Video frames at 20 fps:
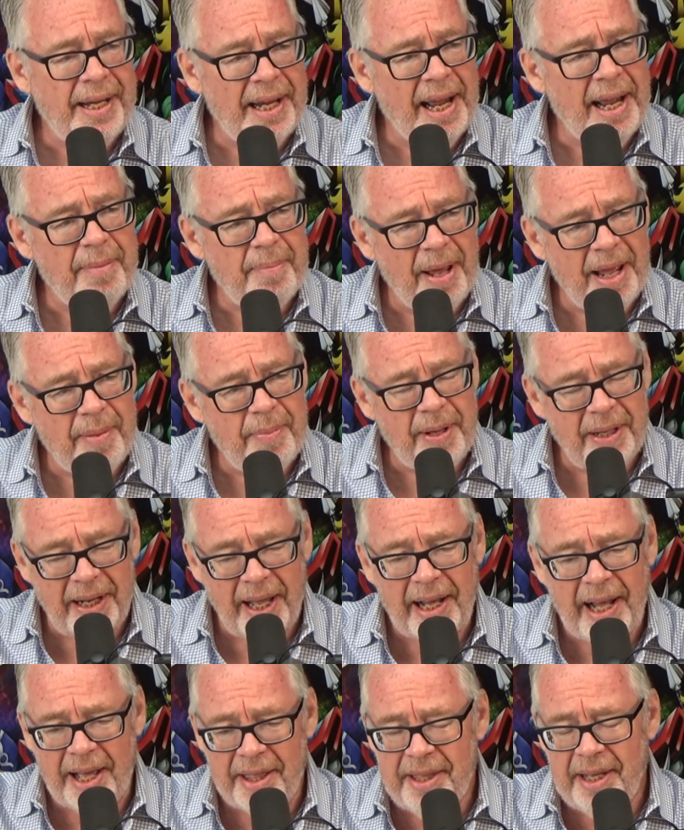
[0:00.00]
day, maybe.
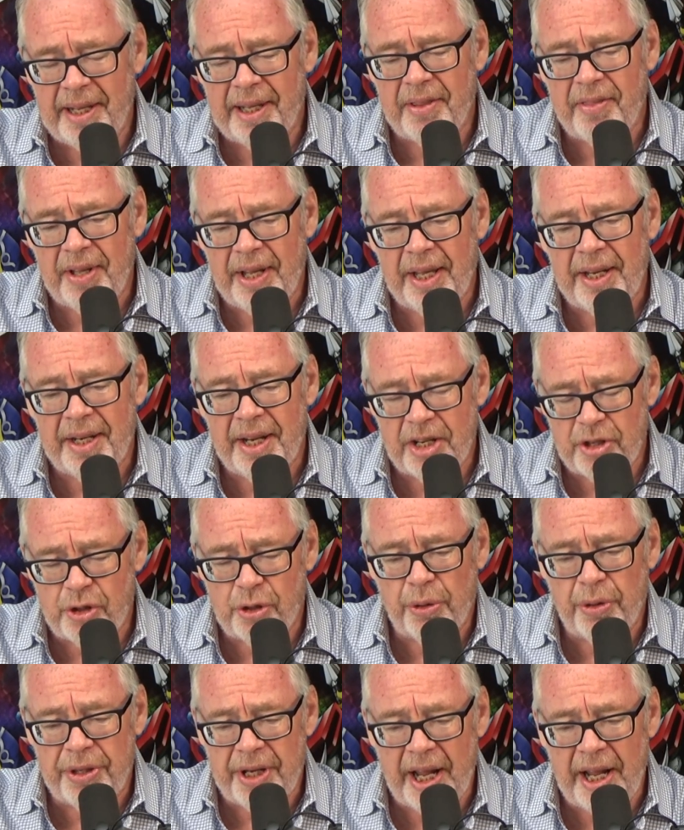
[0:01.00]
Like, I think in the
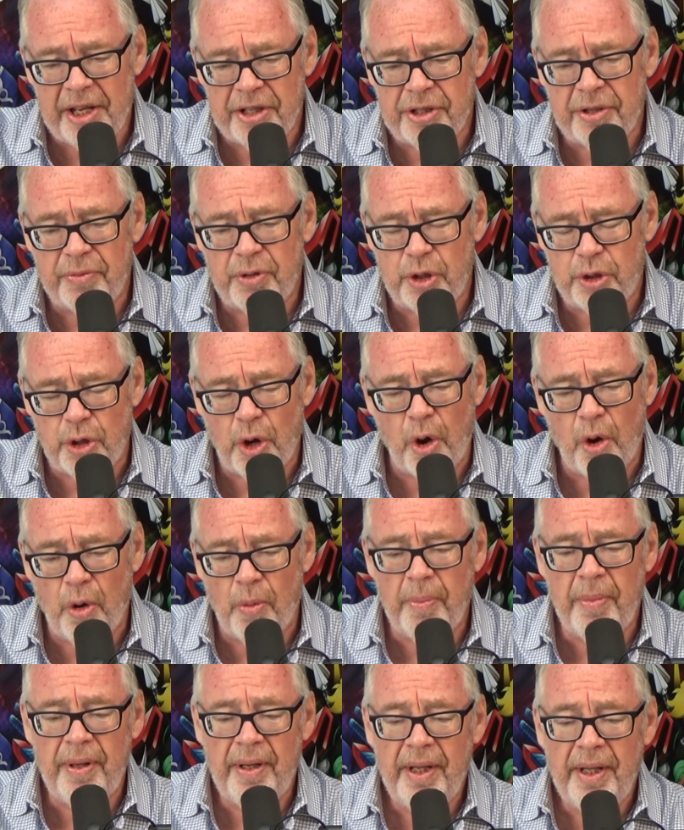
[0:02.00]
initial days of
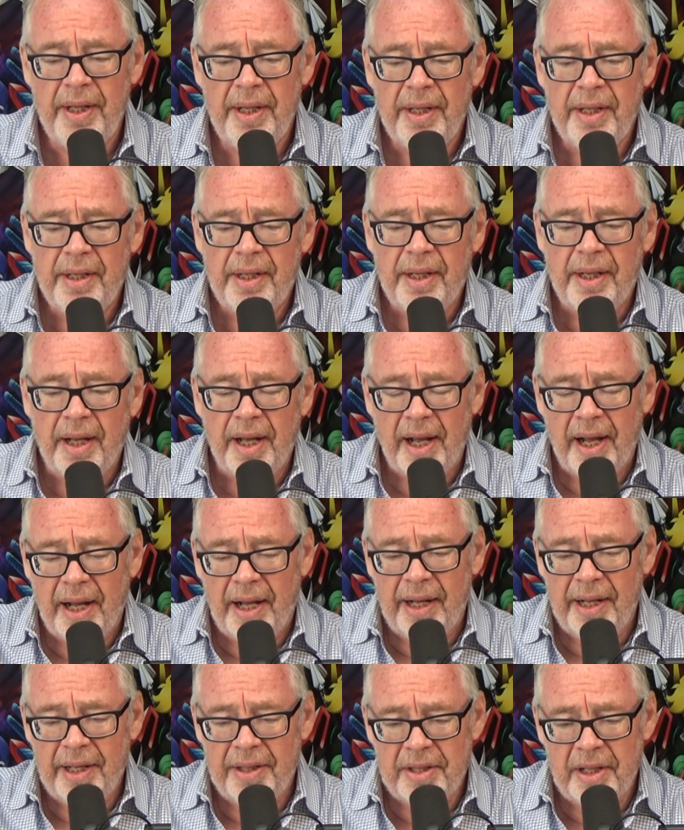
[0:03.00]
CHOM,
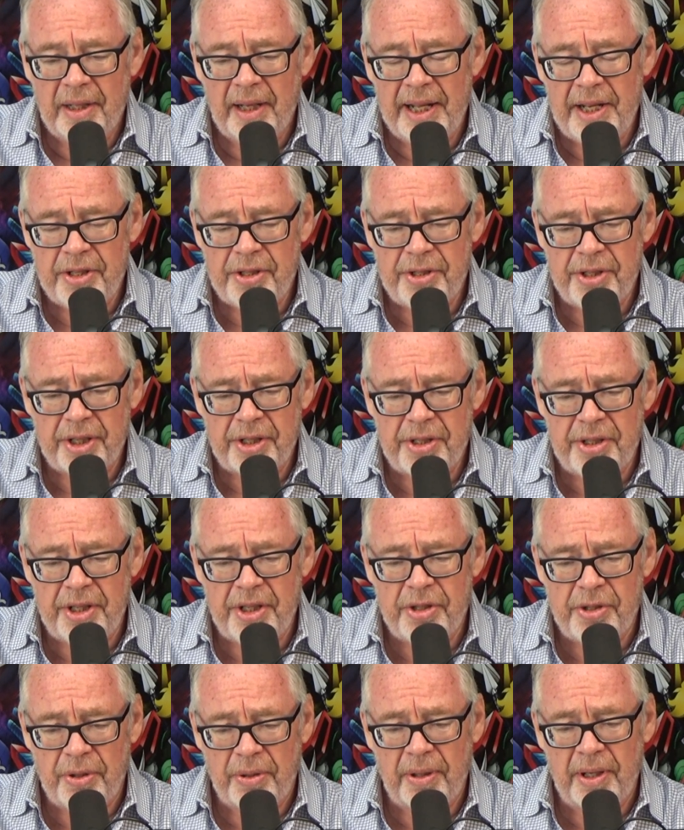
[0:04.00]
in the late
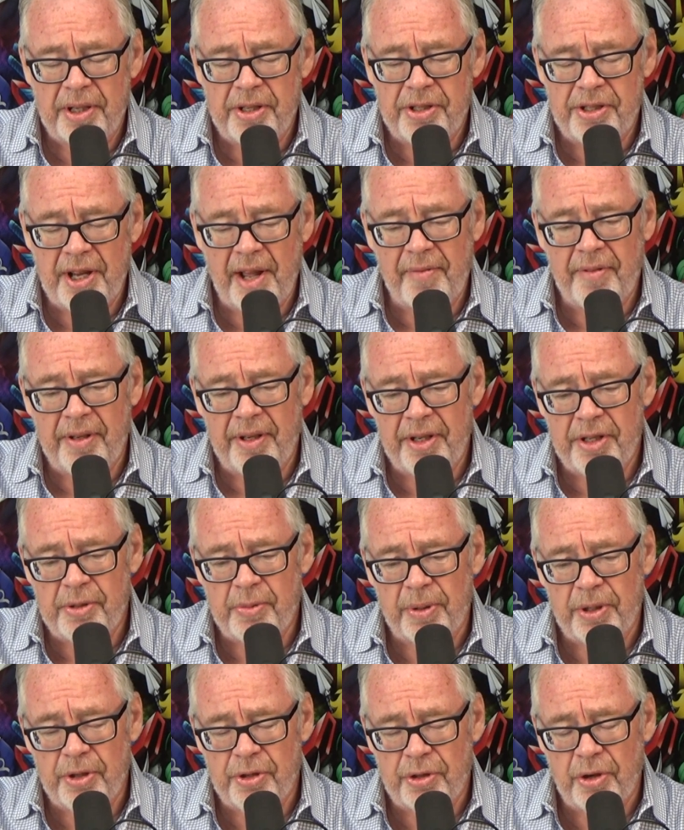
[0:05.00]
60s, early 70s,
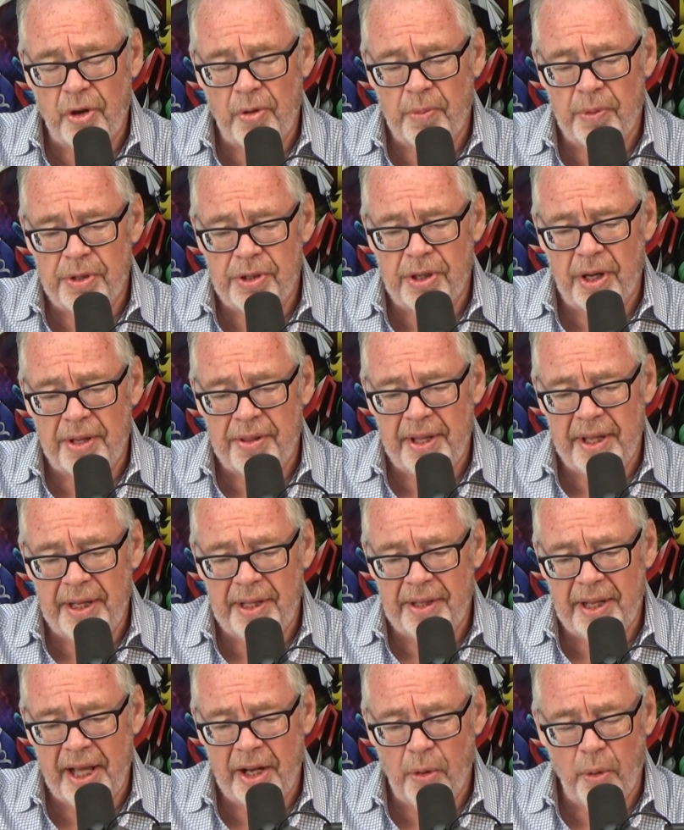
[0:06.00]
when CHOM was on
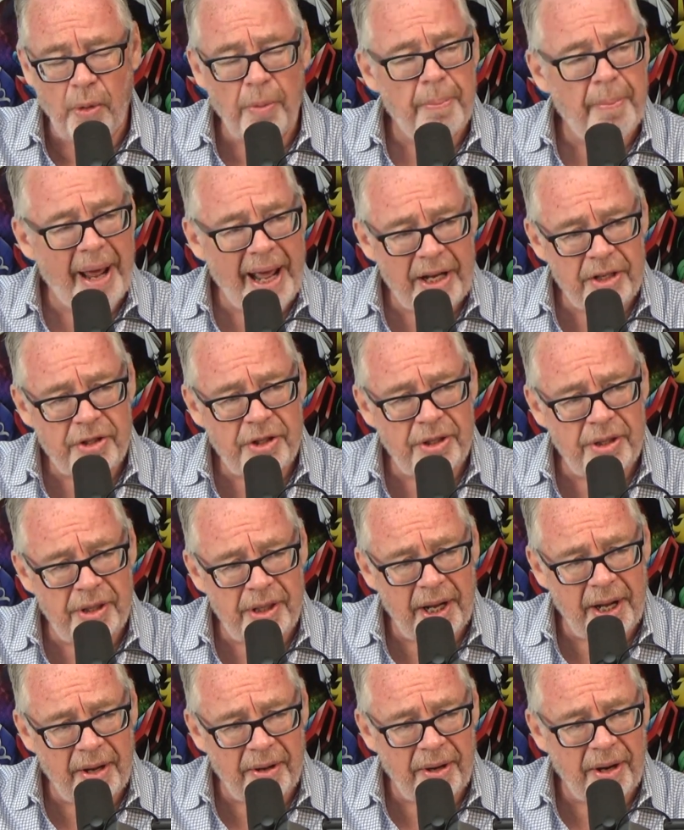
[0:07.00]
in that old mansion
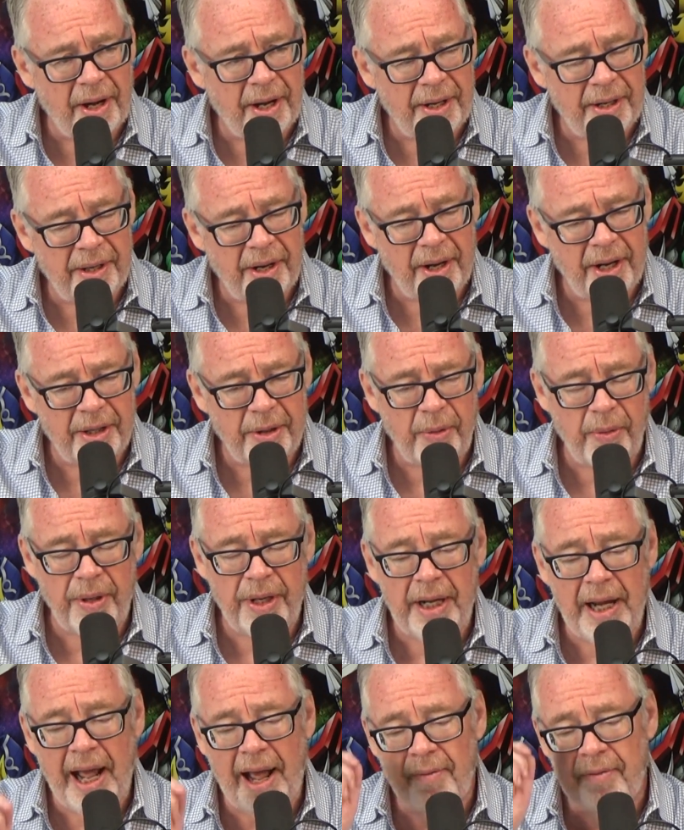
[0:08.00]
down on
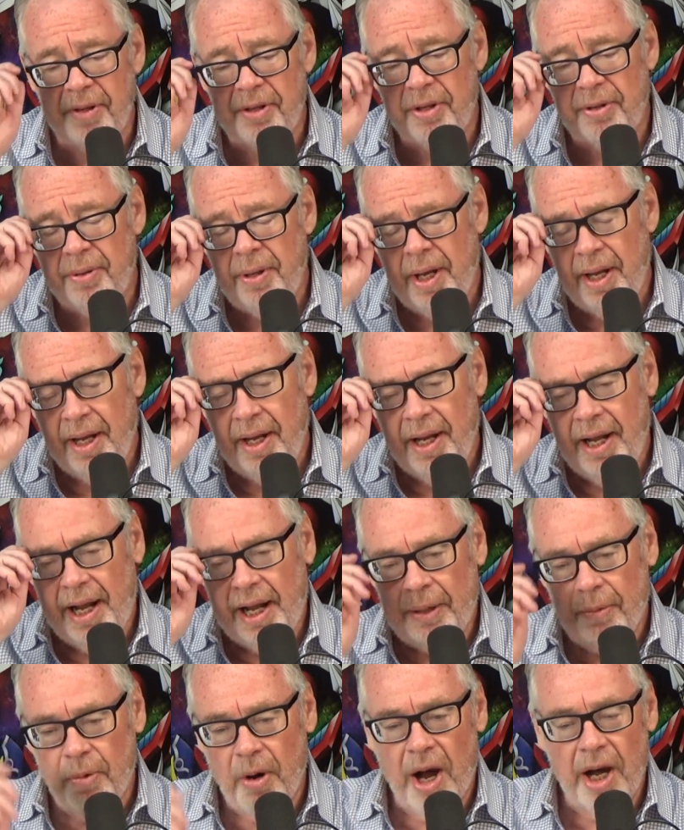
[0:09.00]
Green Avenue,
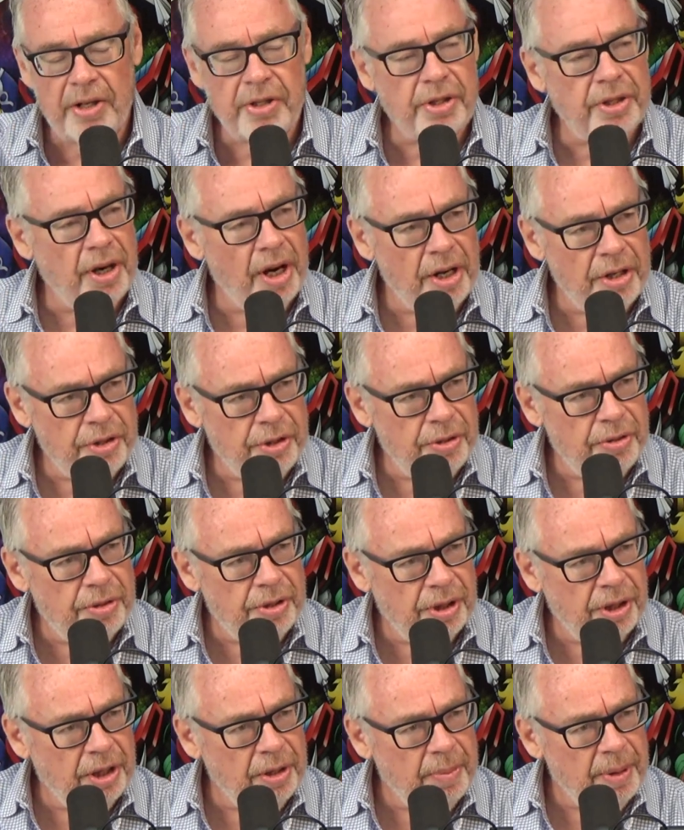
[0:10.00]
and rock stars
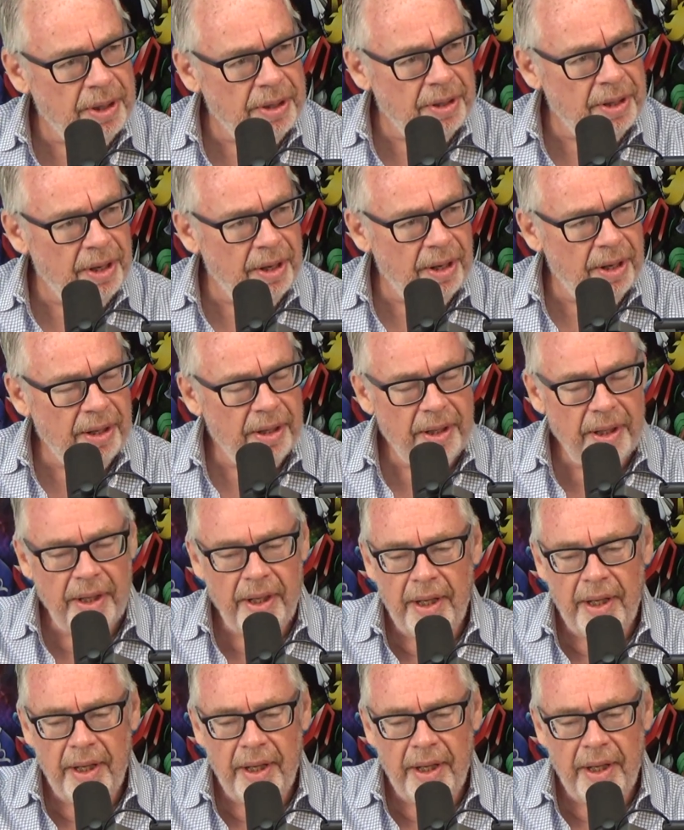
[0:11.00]
used to come in there,